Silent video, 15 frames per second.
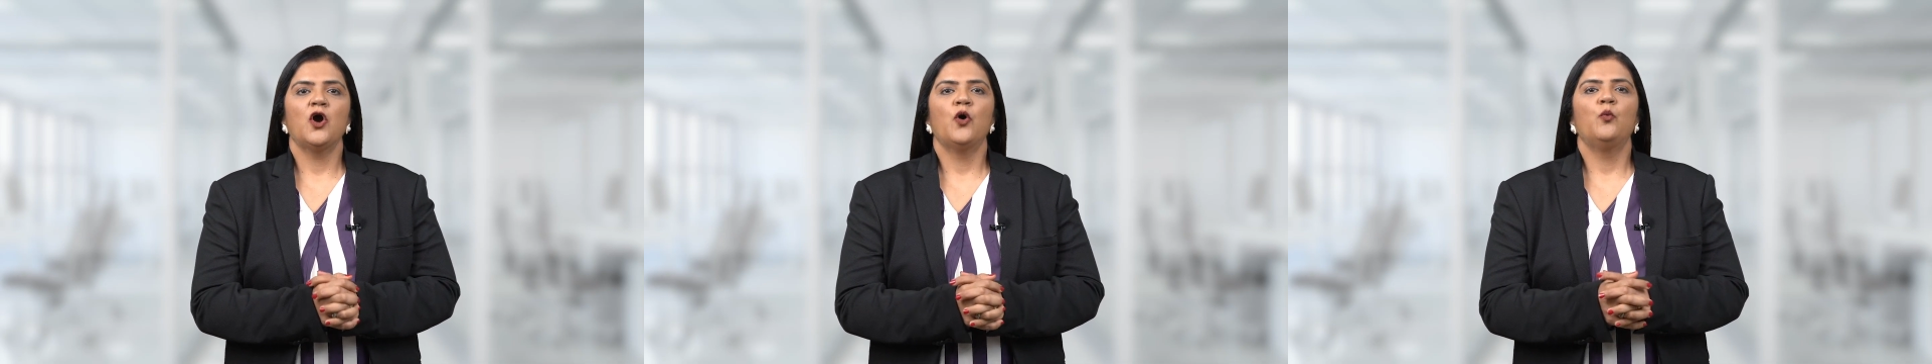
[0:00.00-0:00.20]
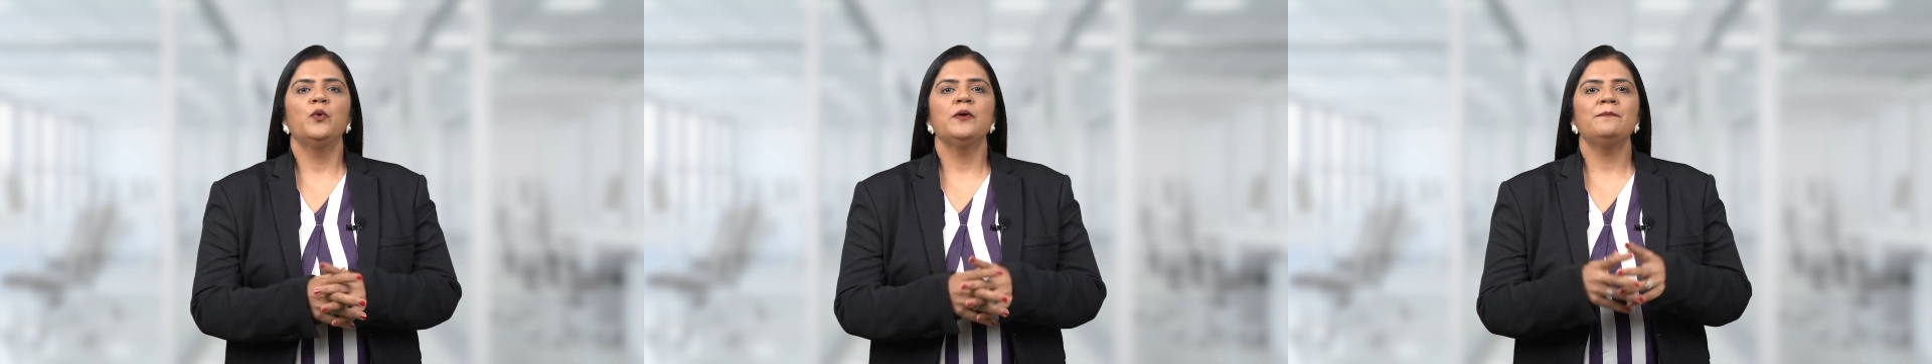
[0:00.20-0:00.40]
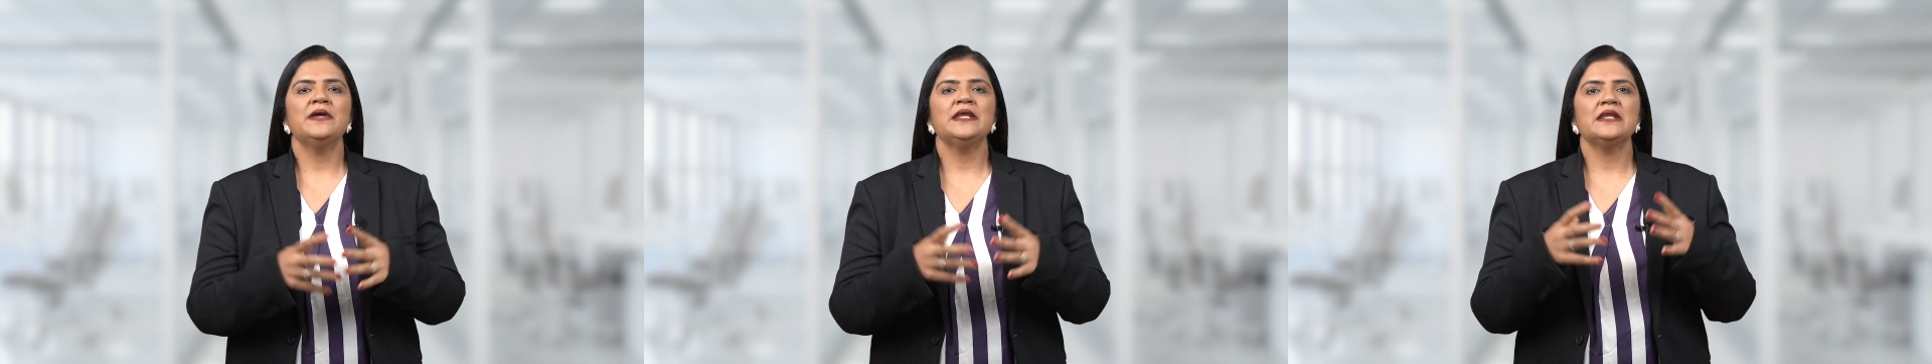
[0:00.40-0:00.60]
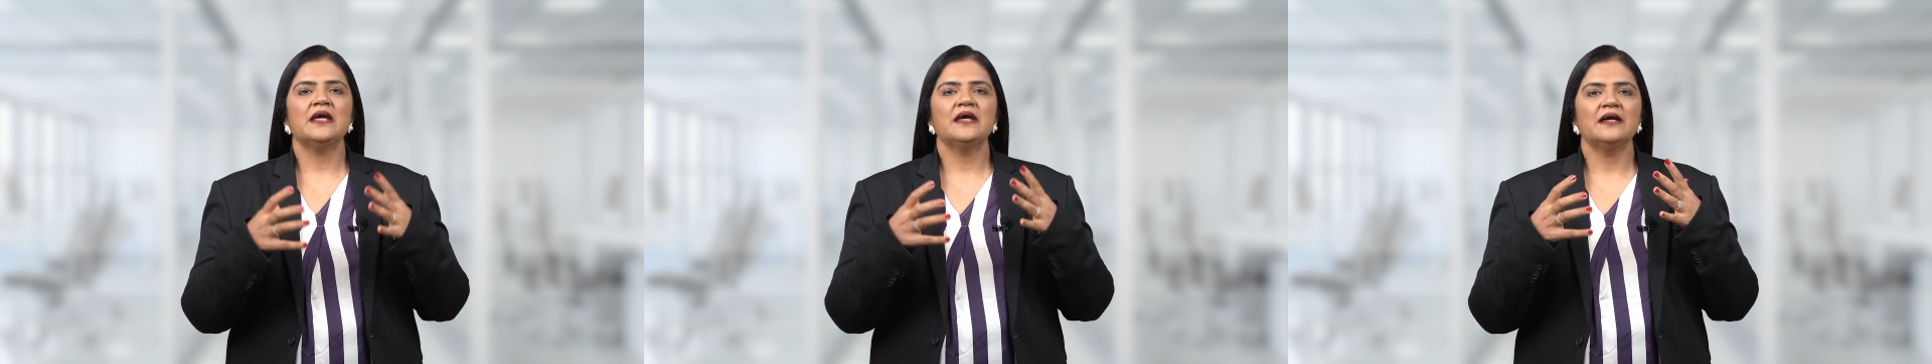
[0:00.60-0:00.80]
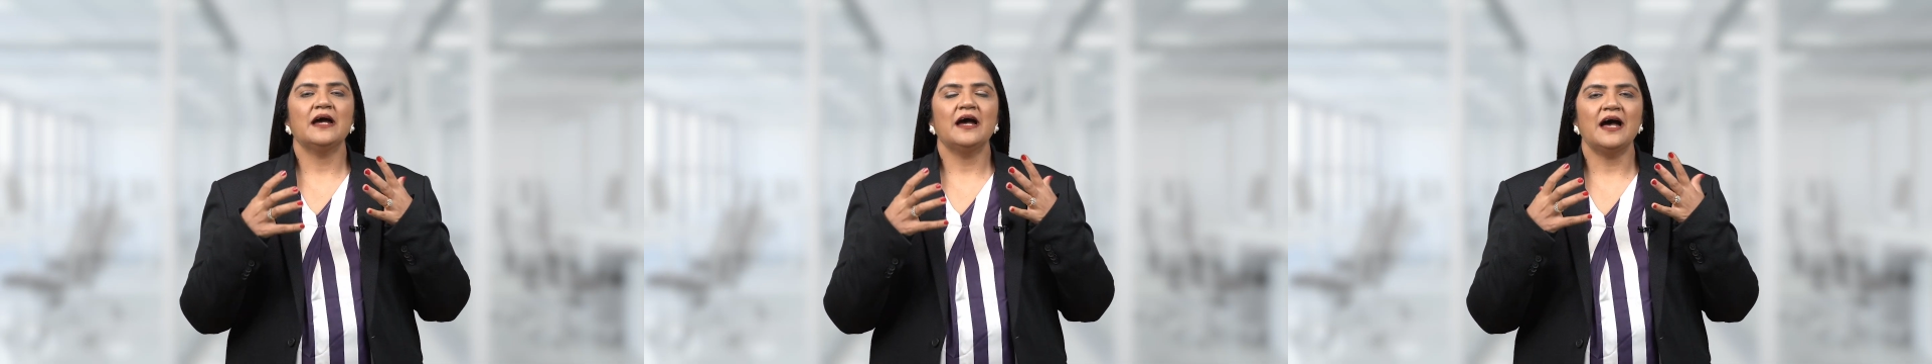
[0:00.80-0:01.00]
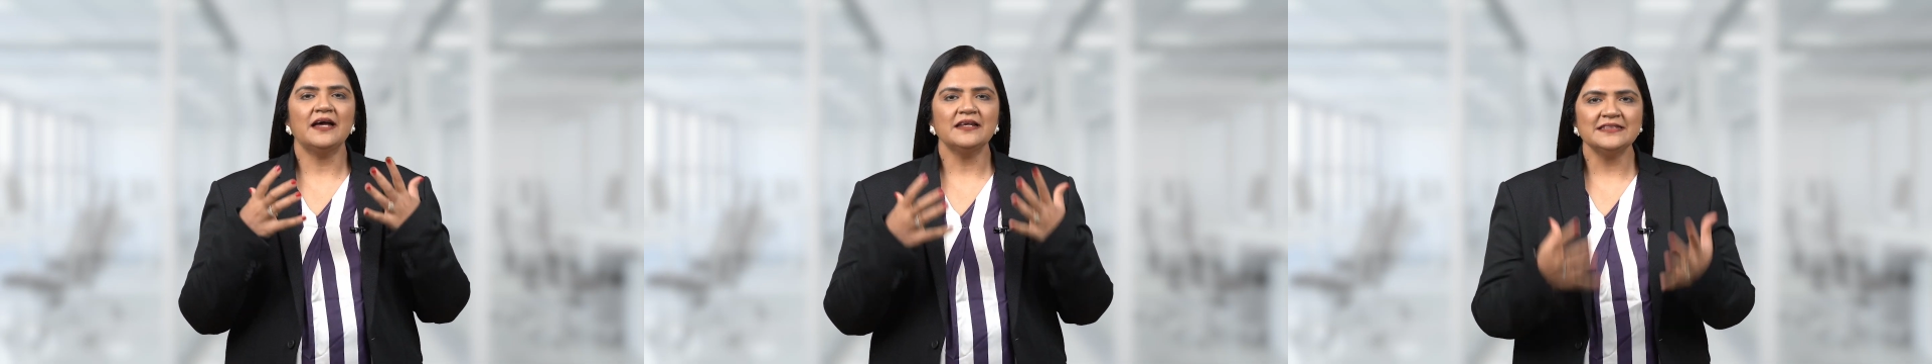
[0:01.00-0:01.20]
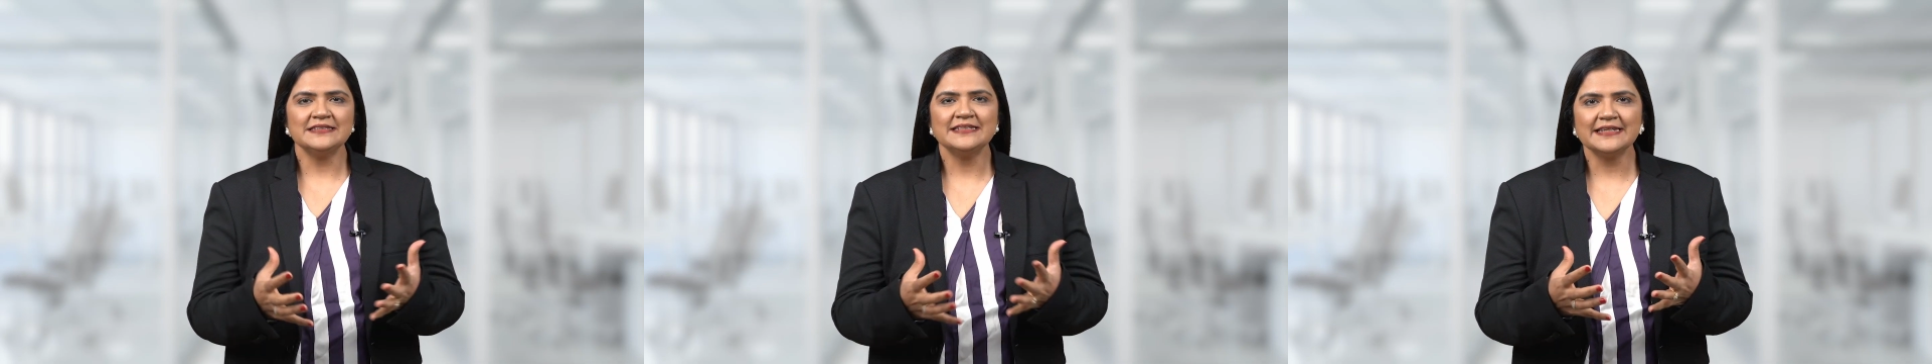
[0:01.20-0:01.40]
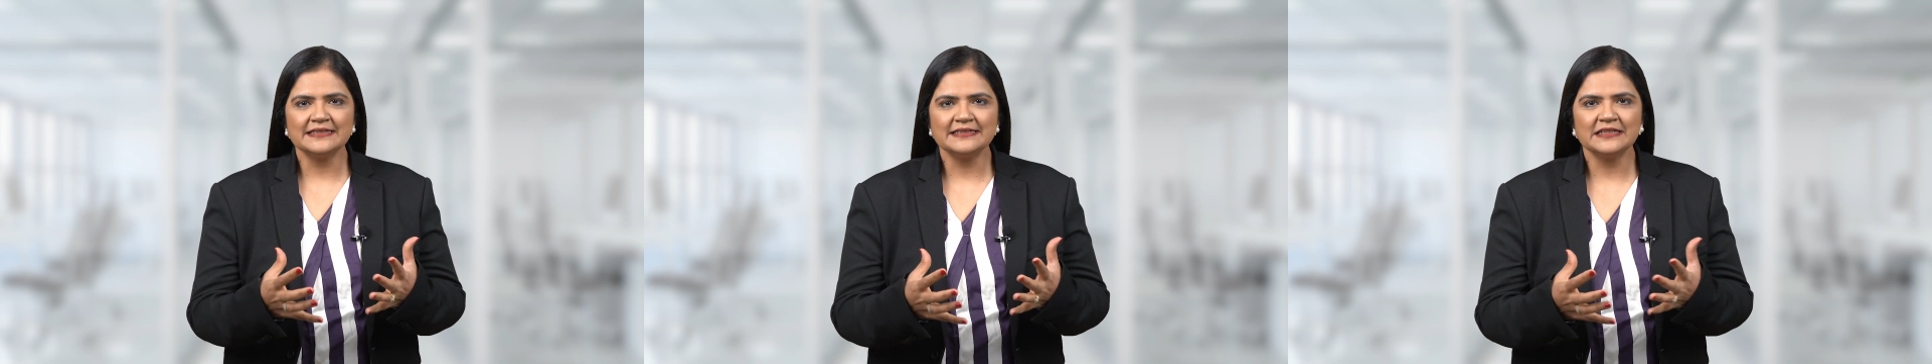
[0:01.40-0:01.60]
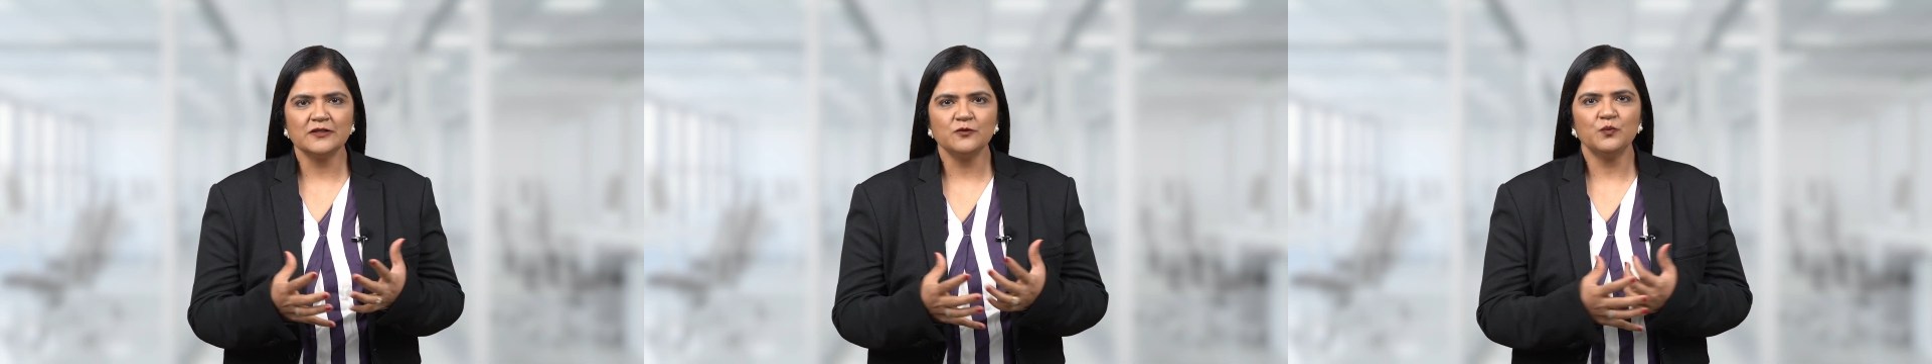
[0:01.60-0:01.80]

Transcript: We've been inundated